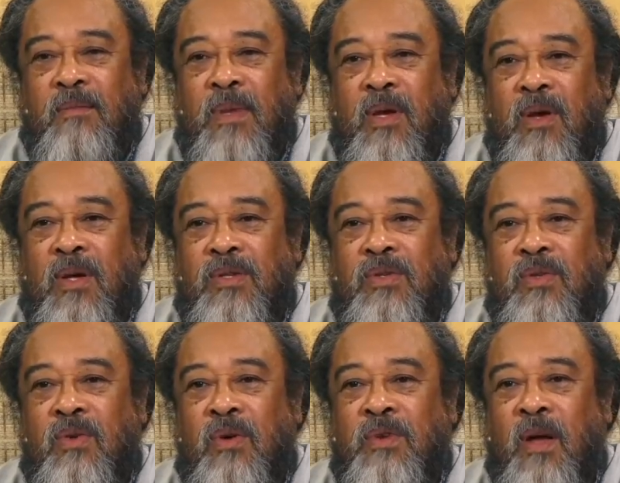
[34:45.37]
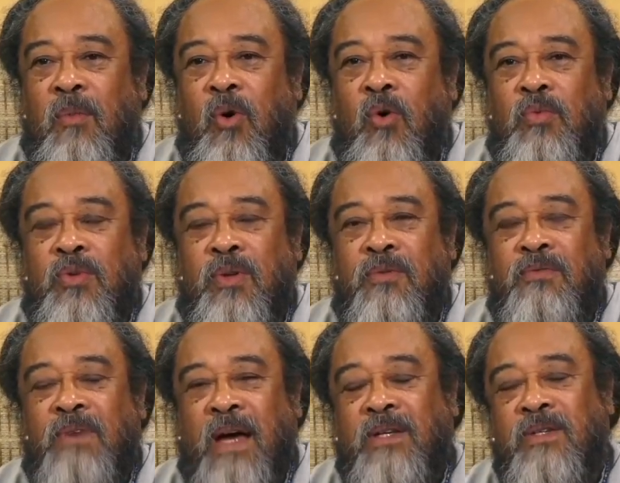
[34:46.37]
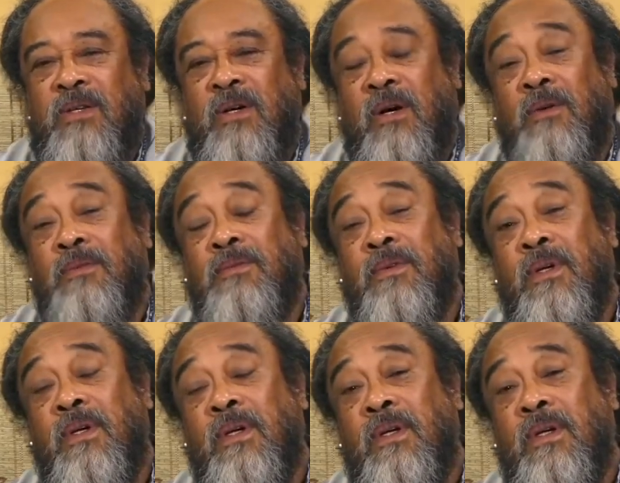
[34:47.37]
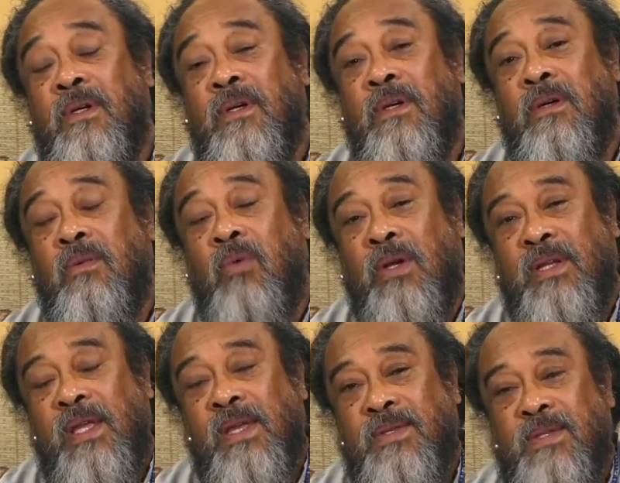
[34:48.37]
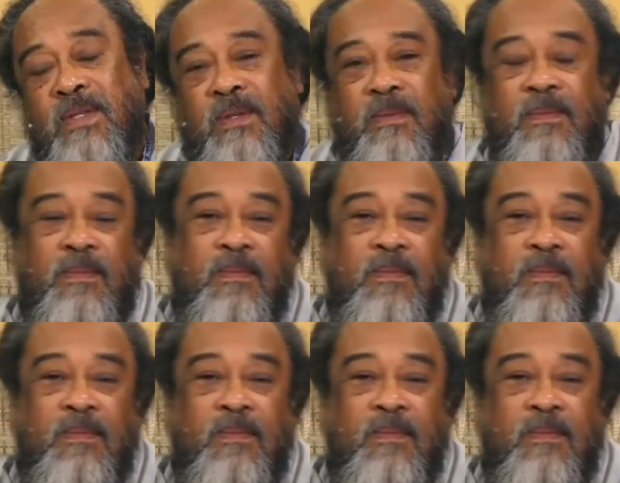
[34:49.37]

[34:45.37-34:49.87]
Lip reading: because you have come home to the fact of what is.